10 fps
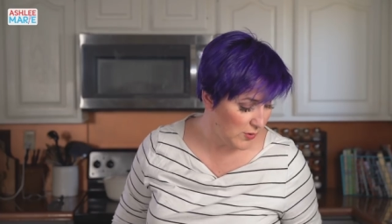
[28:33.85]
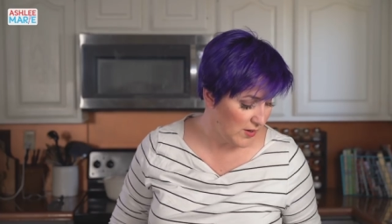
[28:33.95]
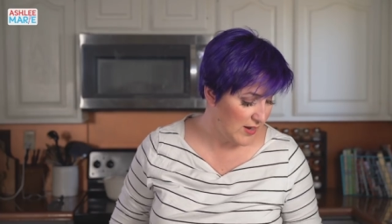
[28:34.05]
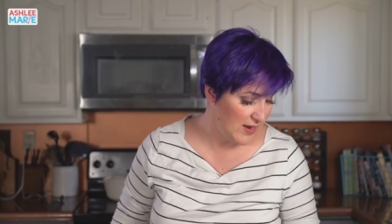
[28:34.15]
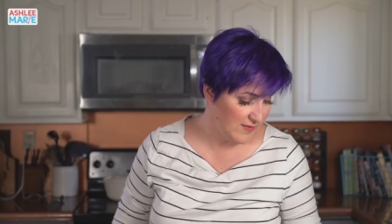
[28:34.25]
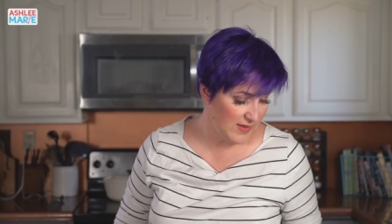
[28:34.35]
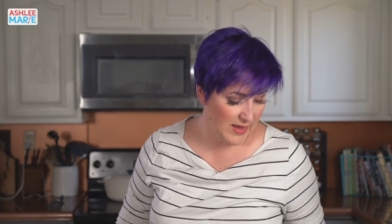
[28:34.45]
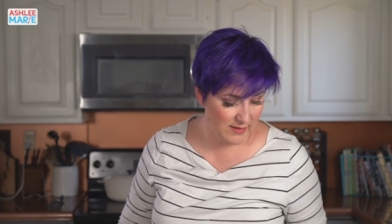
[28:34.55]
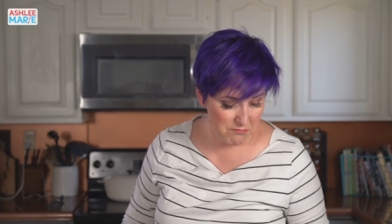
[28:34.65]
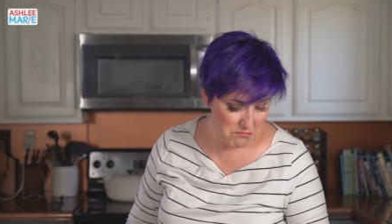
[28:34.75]
are kind of
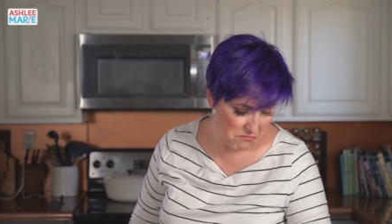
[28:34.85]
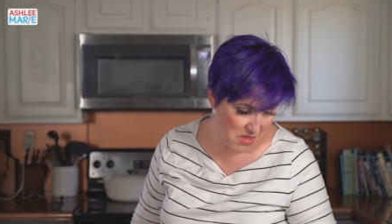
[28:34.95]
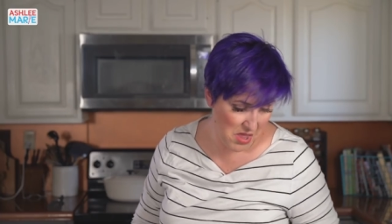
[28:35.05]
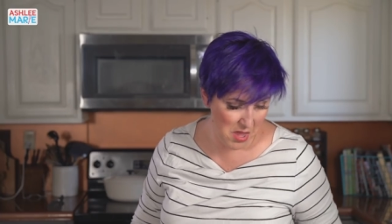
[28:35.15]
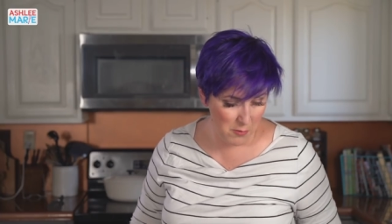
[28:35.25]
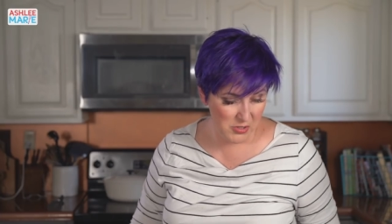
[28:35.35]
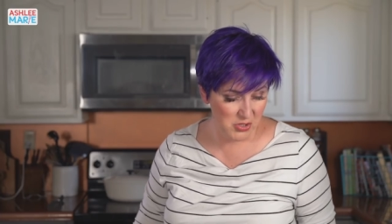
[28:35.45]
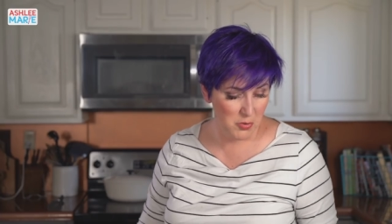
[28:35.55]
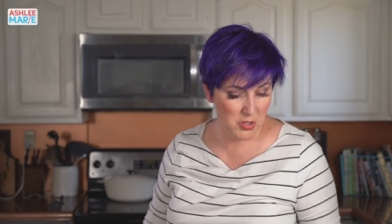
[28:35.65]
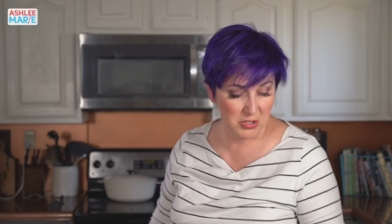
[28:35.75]
like, we're
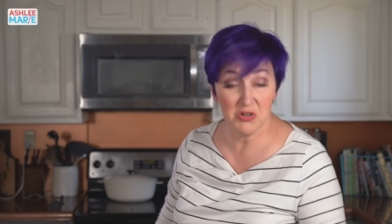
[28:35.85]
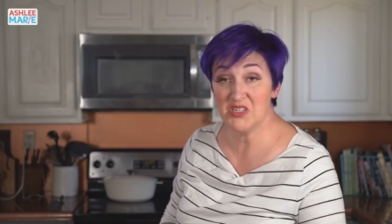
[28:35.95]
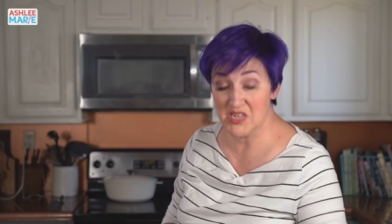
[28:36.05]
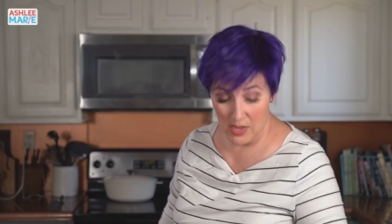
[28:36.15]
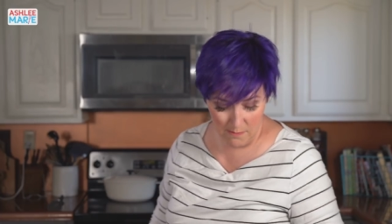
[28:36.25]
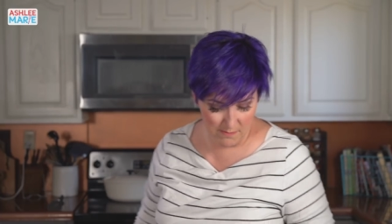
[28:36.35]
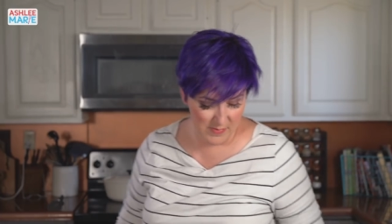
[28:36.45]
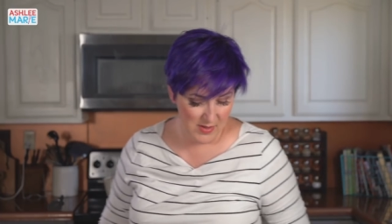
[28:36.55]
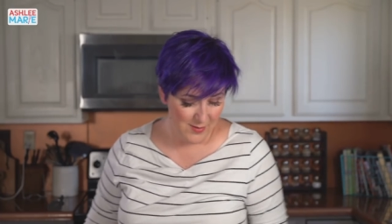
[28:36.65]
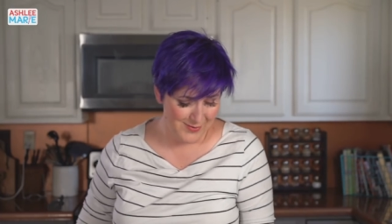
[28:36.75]
too old to dress up,
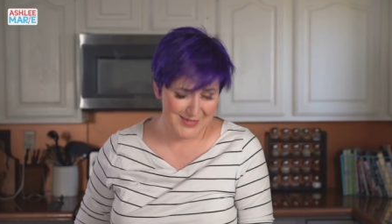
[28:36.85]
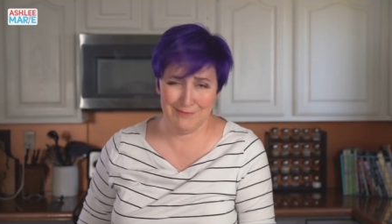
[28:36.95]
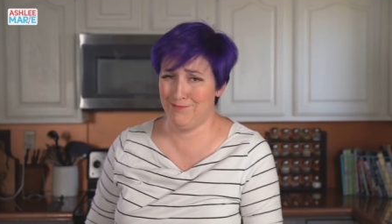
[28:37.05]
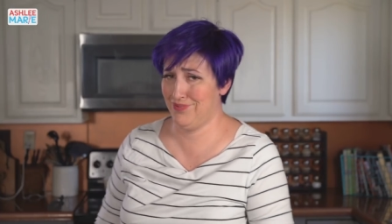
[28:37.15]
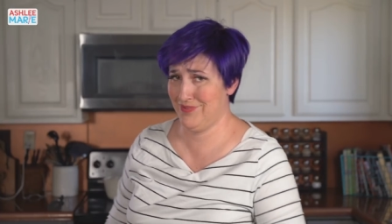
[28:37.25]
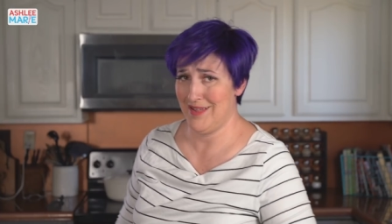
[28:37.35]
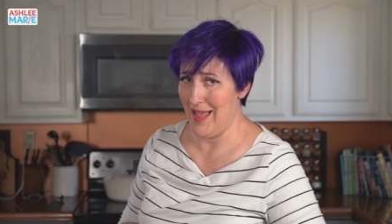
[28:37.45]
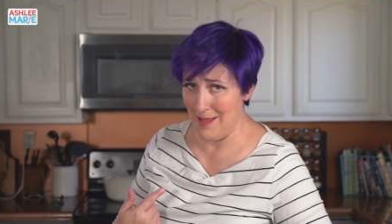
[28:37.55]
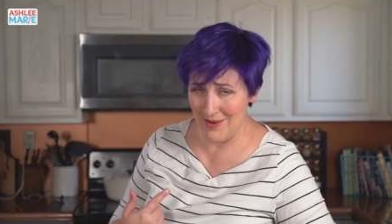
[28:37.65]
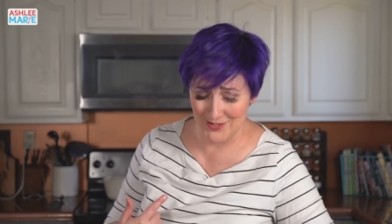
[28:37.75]
which
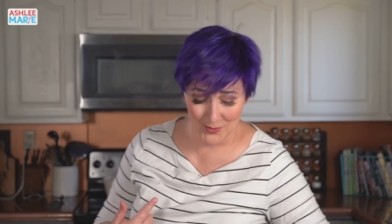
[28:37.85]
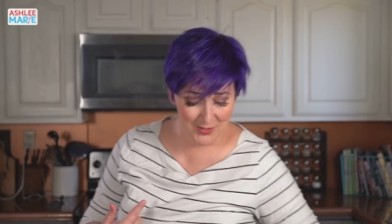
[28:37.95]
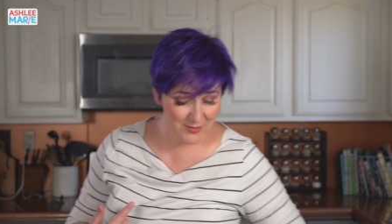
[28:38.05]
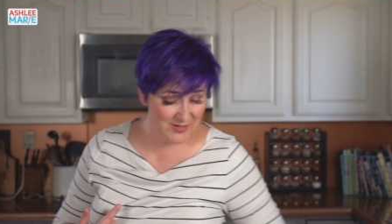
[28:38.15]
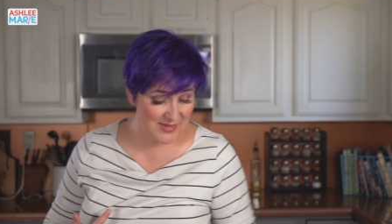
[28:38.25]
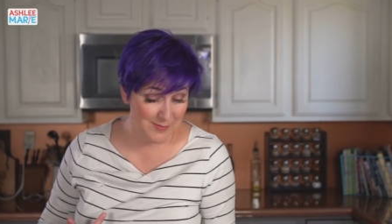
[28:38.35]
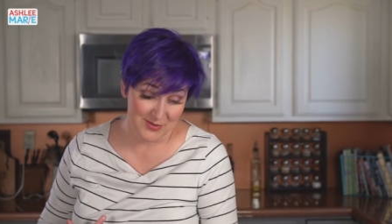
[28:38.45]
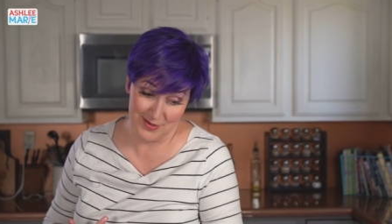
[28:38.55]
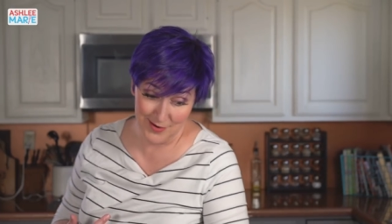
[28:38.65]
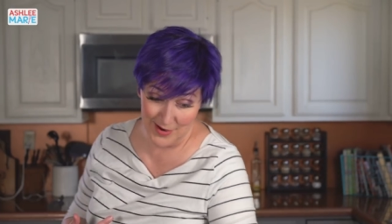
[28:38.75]
I'm not too old to dress up,
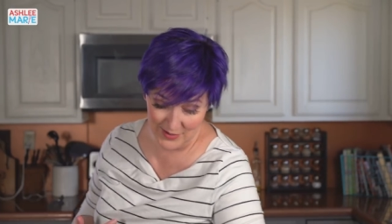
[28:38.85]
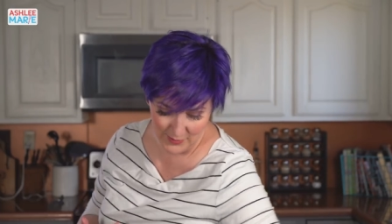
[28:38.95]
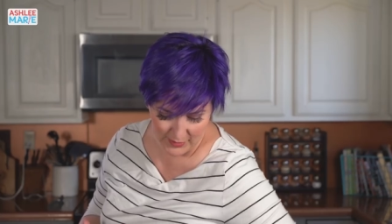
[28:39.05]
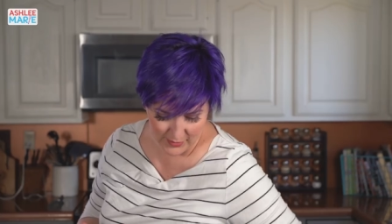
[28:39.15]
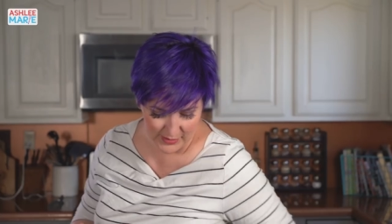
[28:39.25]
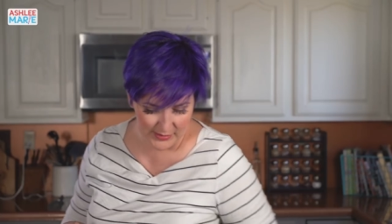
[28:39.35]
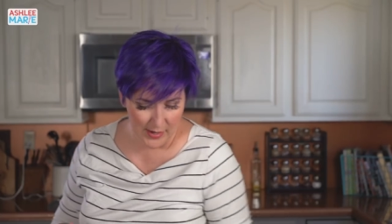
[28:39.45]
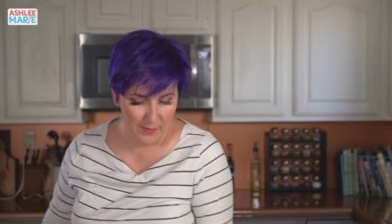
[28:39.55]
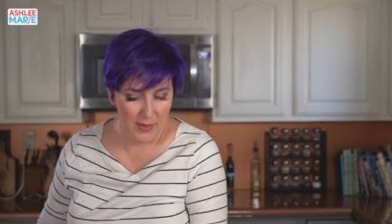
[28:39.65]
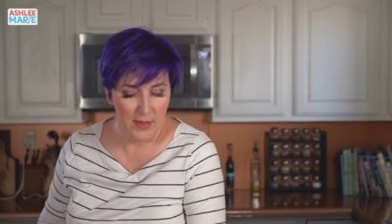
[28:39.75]
so they're not too old to dress up.